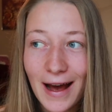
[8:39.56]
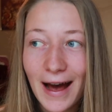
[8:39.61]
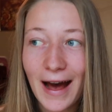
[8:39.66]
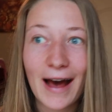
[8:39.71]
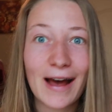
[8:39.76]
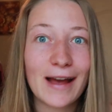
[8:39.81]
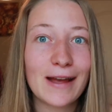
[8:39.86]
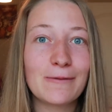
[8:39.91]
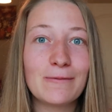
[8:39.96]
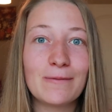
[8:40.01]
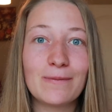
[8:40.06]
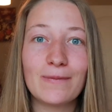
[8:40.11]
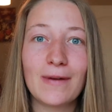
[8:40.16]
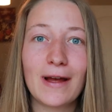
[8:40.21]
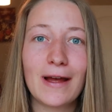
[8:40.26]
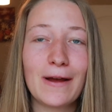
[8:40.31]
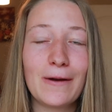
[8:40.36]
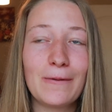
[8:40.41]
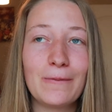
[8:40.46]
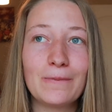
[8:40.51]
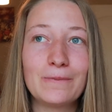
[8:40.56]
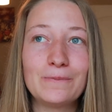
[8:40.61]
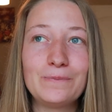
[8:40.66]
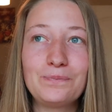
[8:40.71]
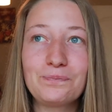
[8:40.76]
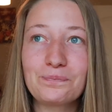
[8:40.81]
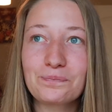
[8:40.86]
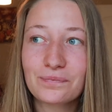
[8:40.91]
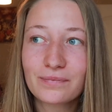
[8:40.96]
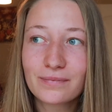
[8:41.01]
high um,
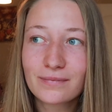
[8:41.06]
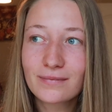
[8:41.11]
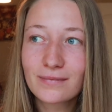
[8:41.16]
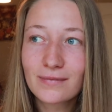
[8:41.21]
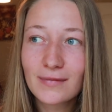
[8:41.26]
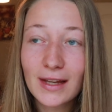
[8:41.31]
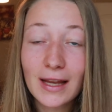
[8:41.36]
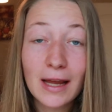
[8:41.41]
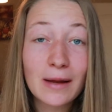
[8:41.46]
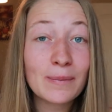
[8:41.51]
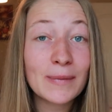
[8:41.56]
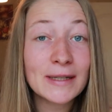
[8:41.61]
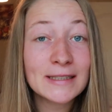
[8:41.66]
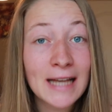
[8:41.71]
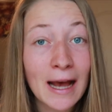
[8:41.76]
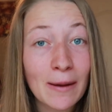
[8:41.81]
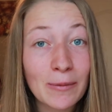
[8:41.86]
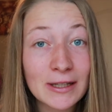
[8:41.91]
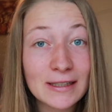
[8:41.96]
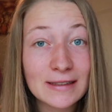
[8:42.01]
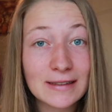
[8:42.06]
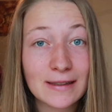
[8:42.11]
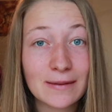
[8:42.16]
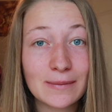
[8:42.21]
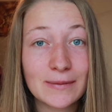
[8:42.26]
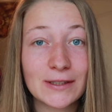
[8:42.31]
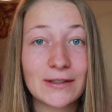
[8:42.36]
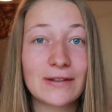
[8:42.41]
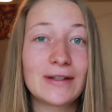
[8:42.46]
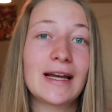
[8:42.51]

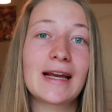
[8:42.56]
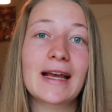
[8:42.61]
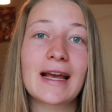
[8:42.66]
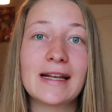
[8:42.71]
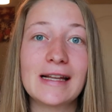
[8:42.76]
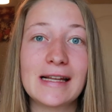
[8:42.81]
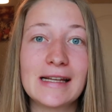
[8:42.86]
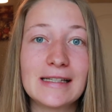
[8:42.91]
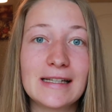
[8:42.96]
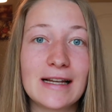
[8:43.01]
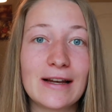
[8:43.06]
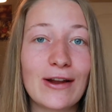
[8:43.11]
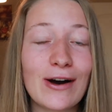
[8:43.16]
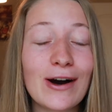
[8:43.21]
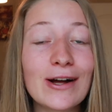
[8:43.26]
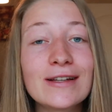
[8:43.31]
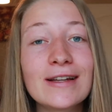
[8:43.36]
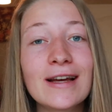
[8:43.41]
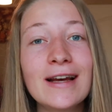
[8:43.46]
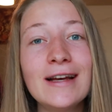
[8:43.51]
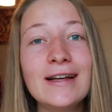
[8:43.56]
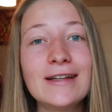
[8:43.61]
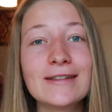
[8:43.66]
metabolism so they can eat a lot